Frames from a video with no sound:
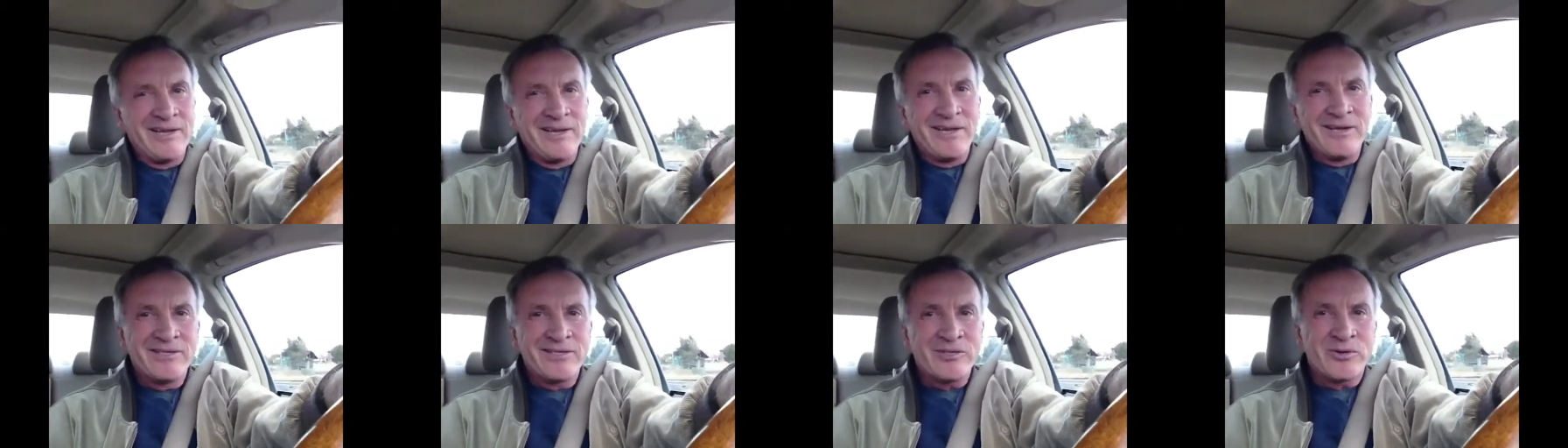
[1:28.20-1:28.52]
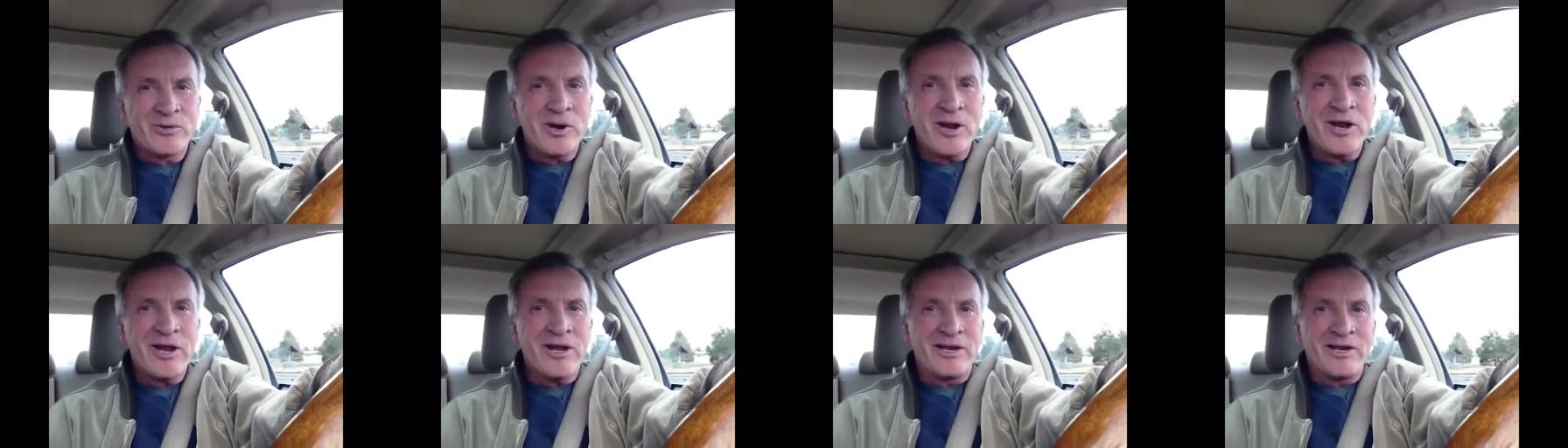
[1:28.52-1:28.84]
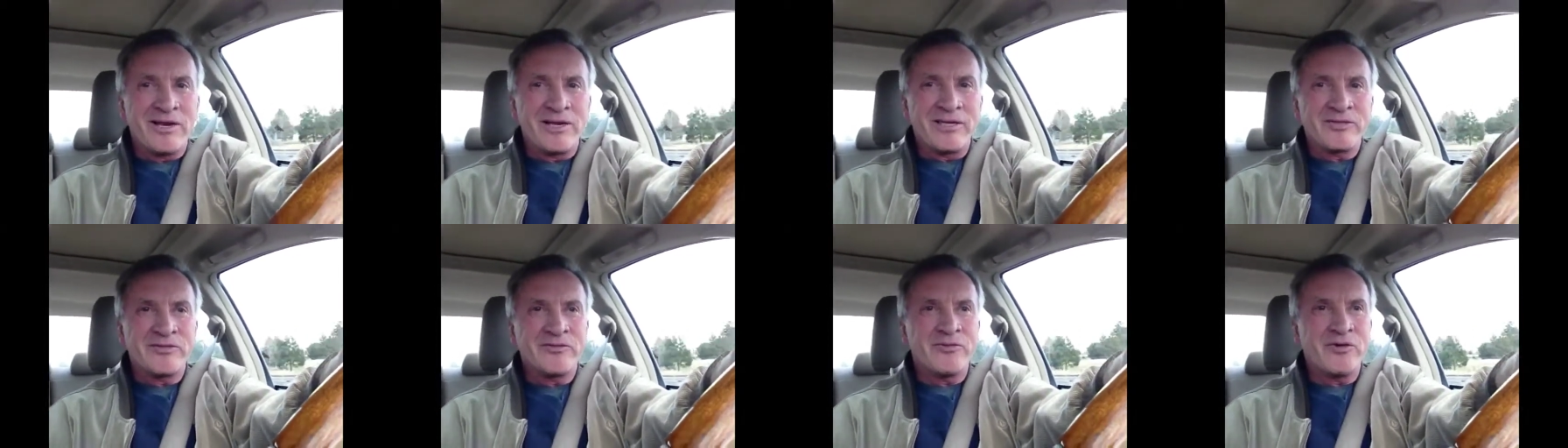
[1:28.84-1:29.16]
it's
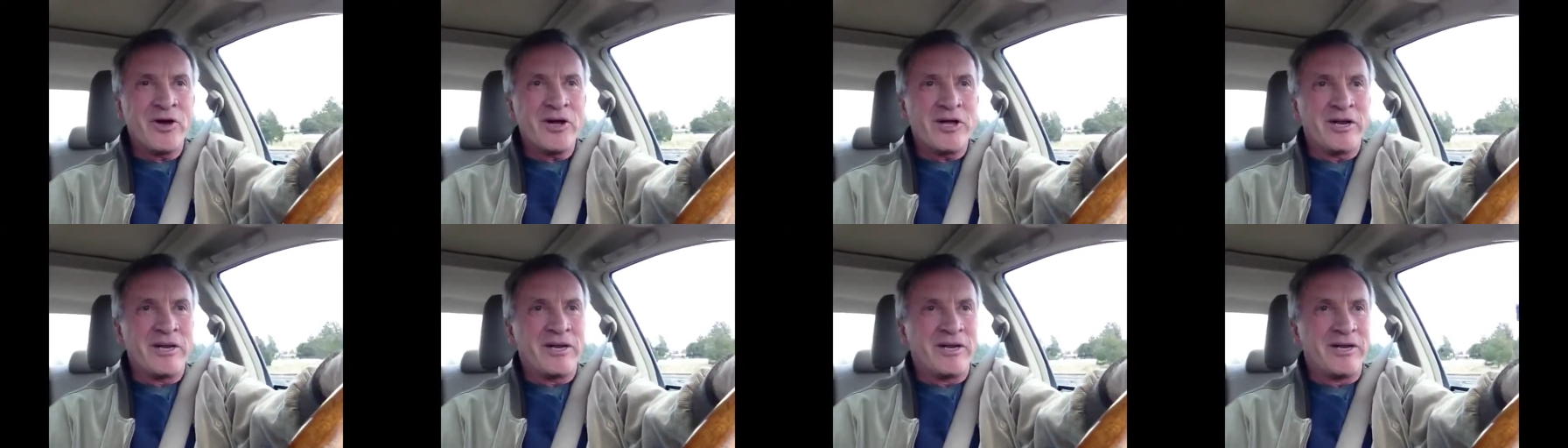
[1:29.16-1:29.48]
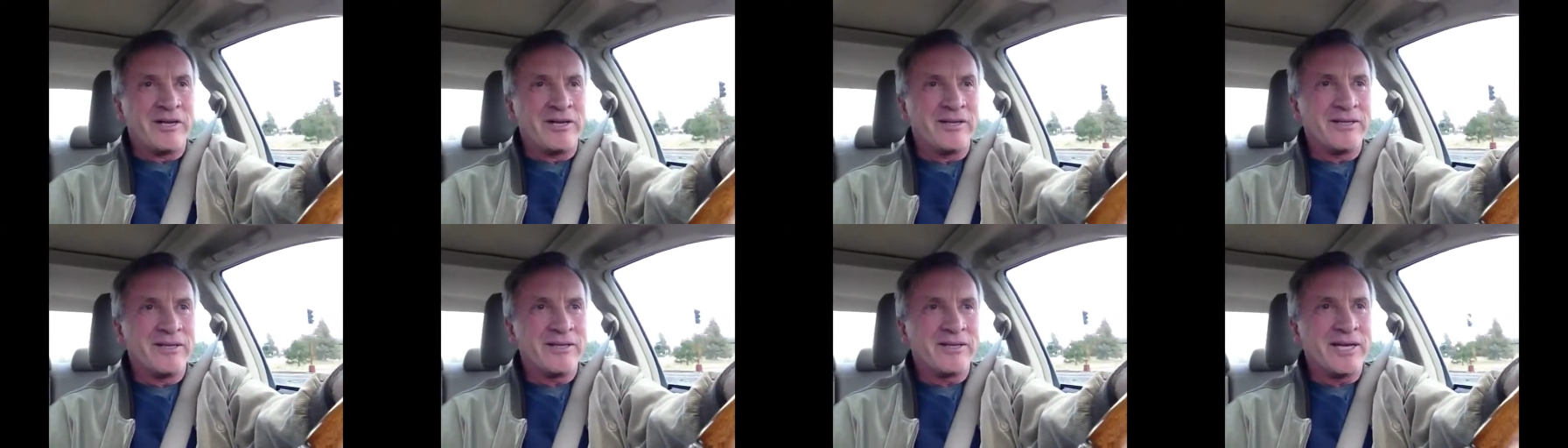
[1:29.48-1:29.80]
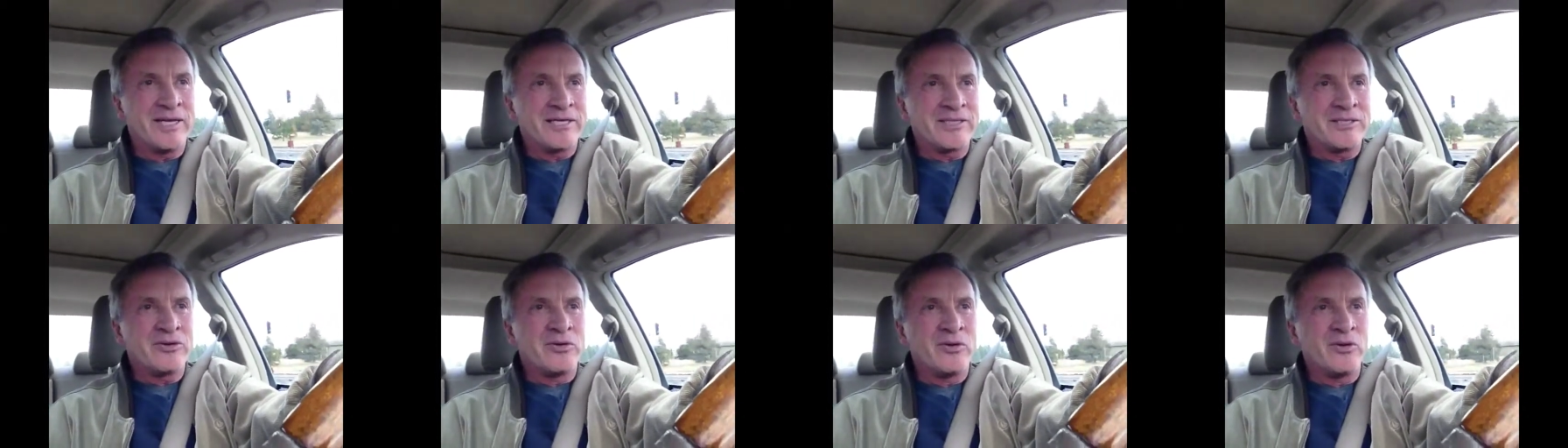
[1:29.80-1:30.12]
great. It's fun.
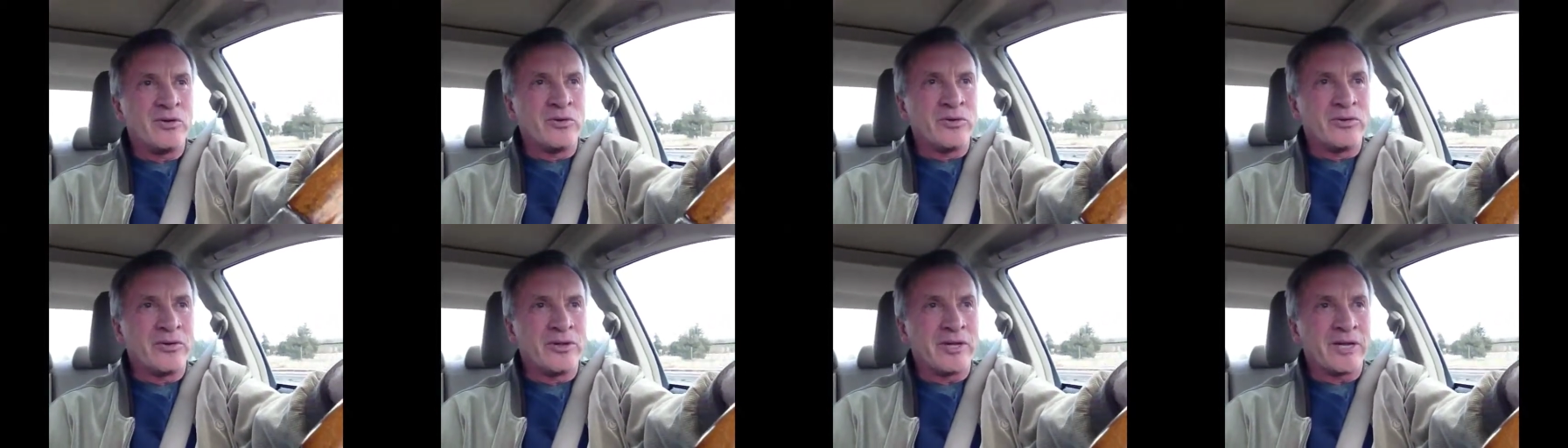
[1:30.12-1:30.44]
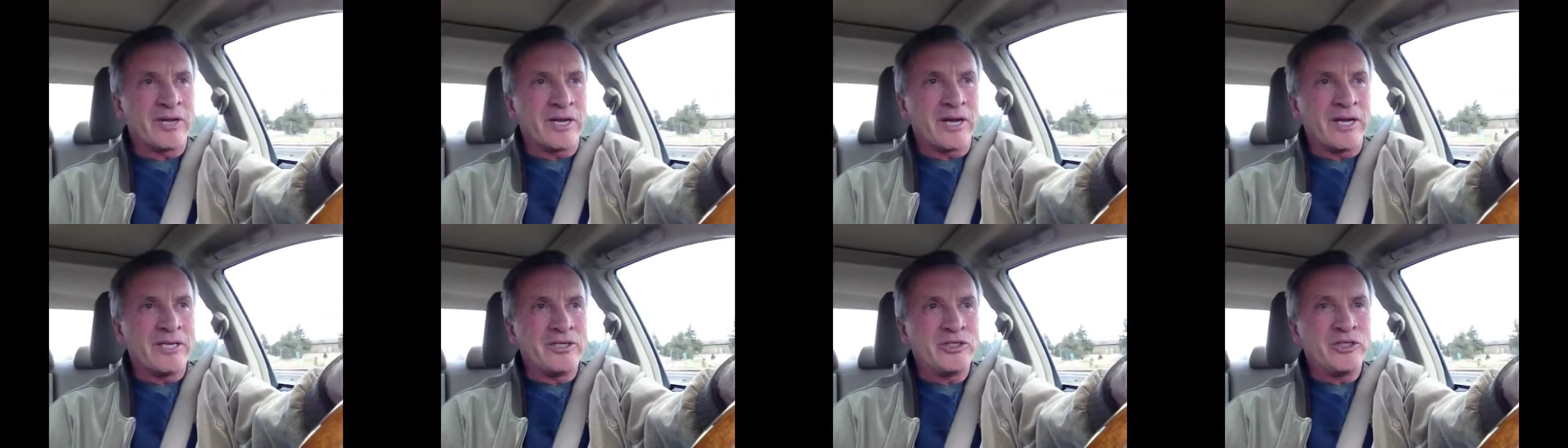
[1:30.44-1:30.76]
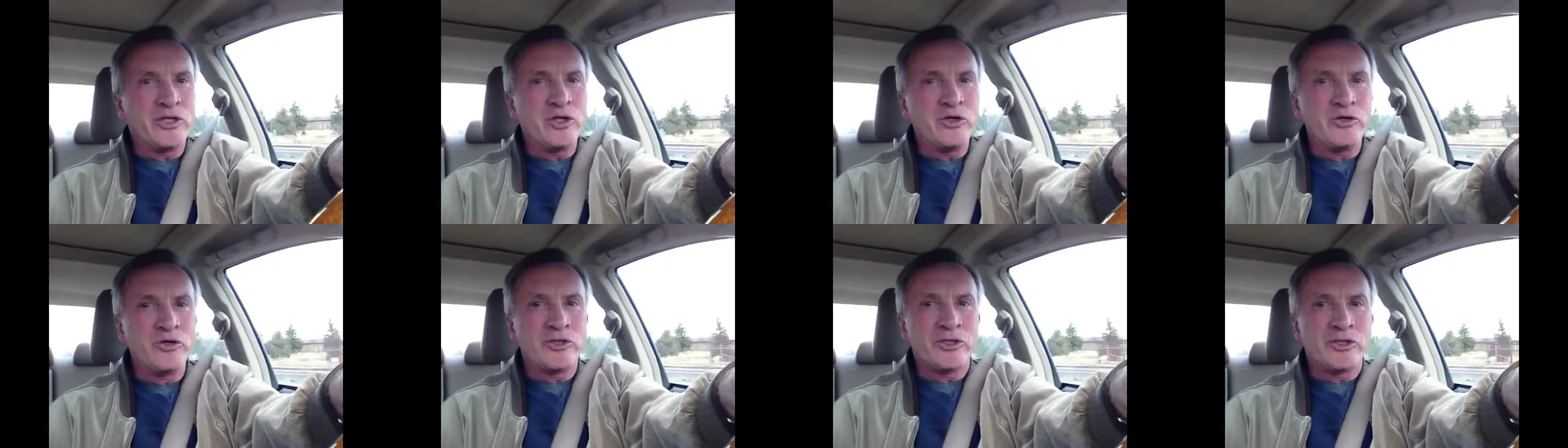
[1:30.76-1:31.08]
That's the whole thing. I
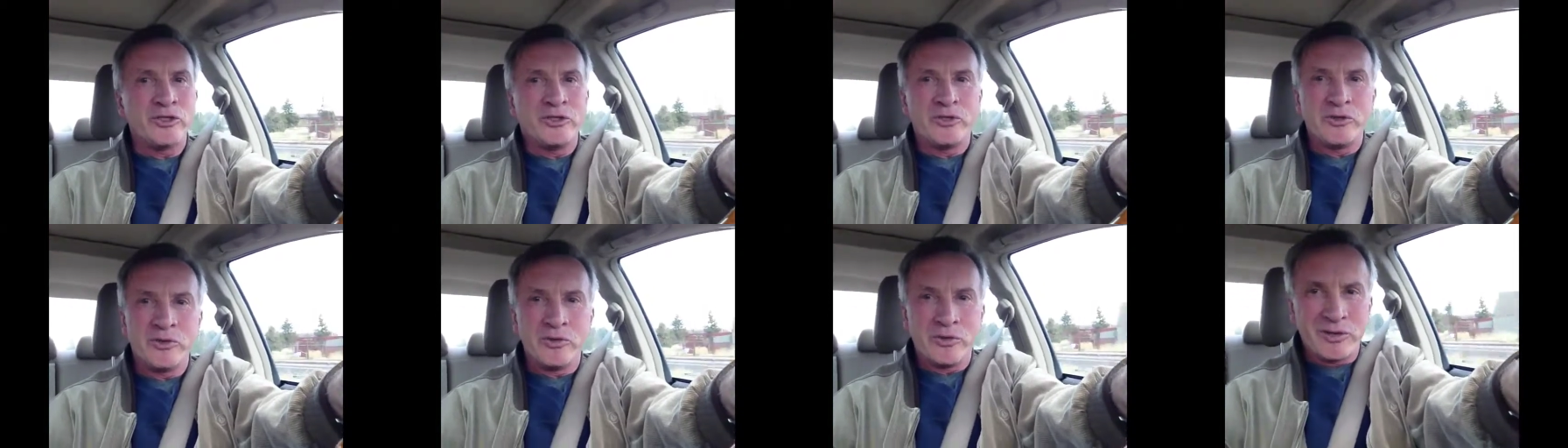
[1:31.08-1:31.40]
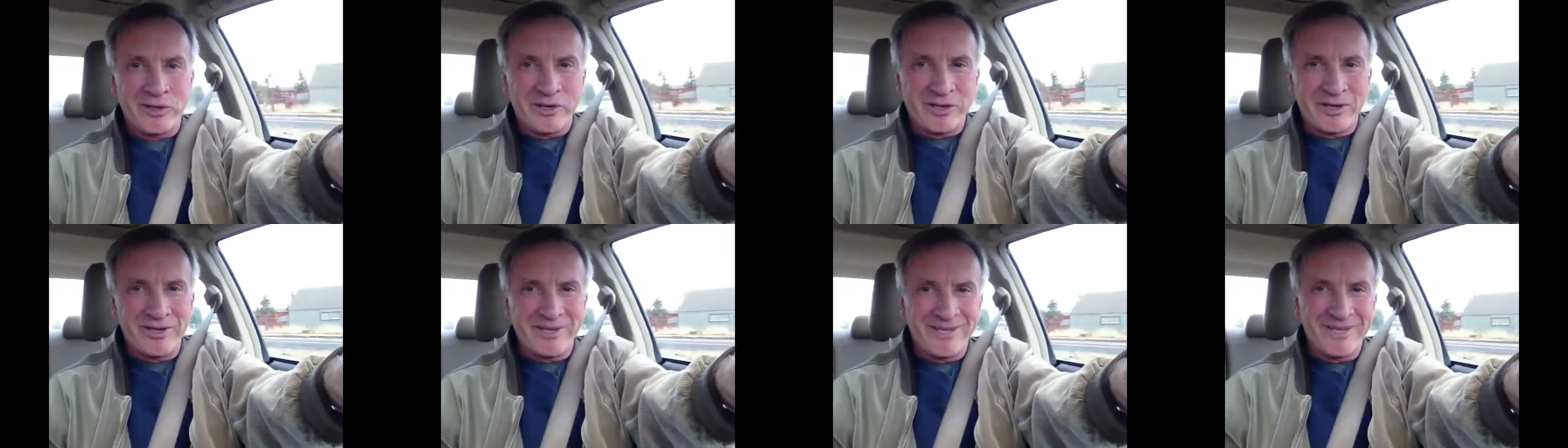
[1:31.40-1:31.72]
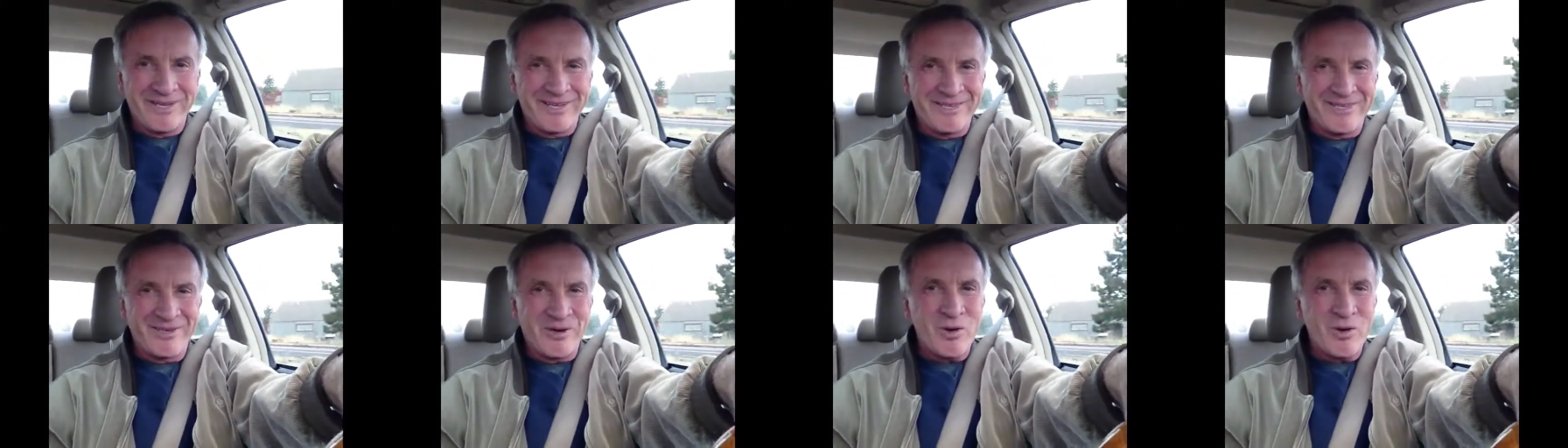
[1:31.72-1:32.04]
choose to do it.